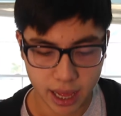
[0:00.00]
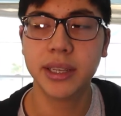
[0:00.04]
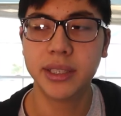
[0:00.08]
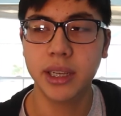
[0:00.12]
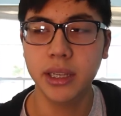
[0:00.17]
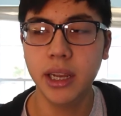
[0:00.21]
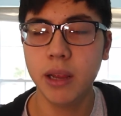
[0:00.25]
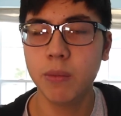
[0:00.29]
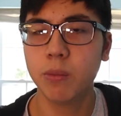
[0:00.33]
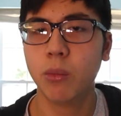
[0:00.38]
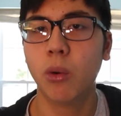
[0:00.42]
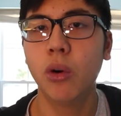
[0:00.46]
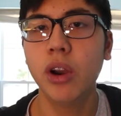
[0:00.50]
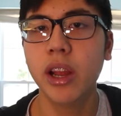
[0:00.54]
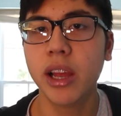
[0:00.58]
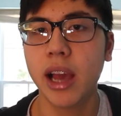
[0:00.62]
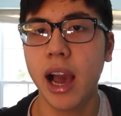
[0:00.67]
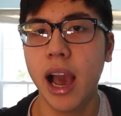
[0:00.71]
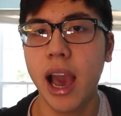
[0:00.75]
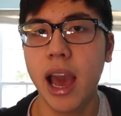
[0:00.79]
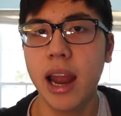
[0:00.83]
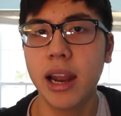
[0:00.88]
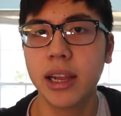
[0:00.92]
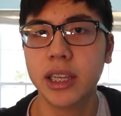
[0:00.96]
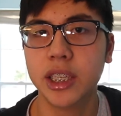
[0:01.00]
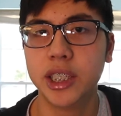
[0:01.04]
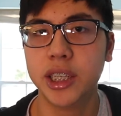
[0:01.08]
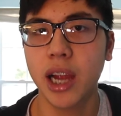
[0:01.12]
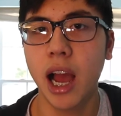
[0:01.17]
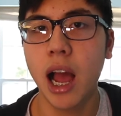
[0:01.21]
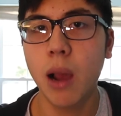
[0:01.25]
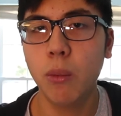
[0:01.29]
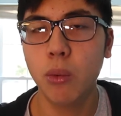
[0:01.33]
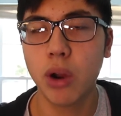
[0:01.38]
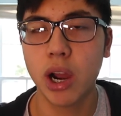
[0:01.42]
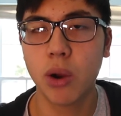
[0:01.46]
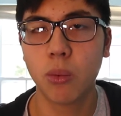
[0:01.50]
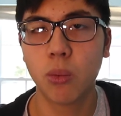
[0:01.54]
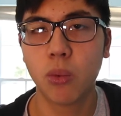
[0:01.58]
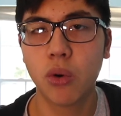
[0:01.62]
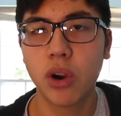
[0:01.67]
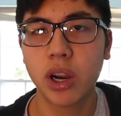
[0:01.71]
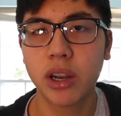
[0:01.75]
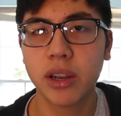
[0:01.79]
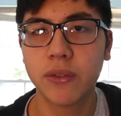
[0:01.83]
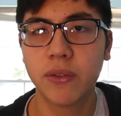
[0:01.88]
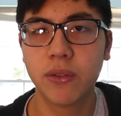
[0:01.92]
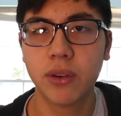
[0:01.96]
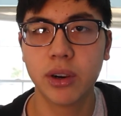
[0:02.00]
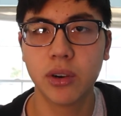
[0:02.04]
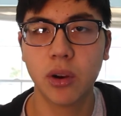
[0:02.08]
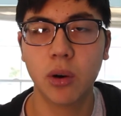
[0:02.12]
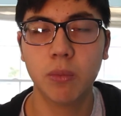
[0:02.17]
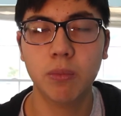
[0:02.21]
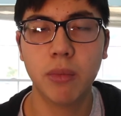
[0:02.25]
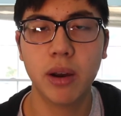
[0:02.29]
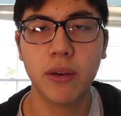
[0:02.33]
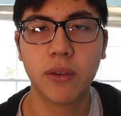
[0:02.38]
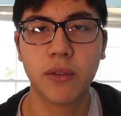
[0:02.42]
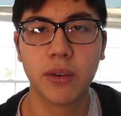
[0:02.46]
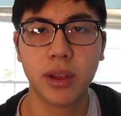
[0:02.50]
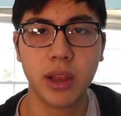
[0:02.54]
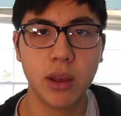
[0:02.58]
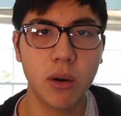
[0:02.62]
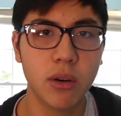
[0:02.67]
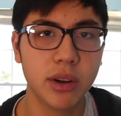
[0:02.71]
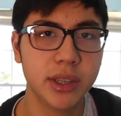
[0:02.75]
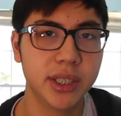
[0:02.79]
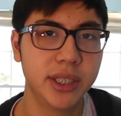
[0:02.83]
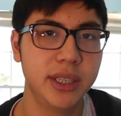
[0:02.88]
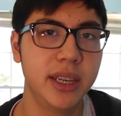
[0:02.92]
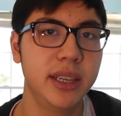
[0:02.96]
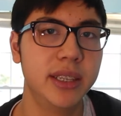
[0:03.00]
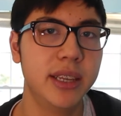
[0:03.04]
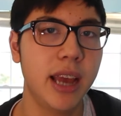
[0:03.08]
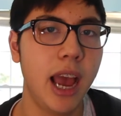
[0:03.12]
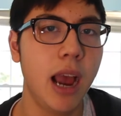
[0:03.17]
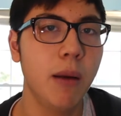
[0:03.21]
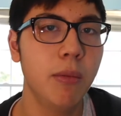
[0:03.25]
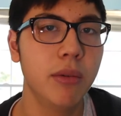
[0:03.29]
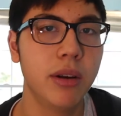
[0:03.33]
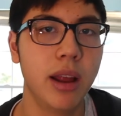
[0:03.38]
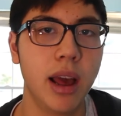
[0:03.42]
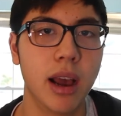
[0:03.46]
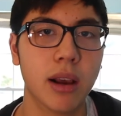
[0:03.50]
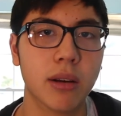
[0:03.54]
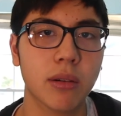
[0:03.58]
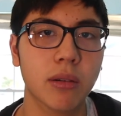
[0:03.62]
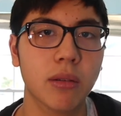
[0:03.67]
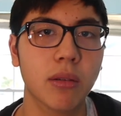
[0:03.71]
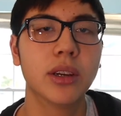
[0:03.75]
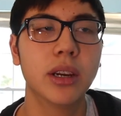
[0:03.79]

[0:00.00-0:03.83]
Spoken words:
Sunday morning, I had a job where I worked for the Ocean City Tabernacle.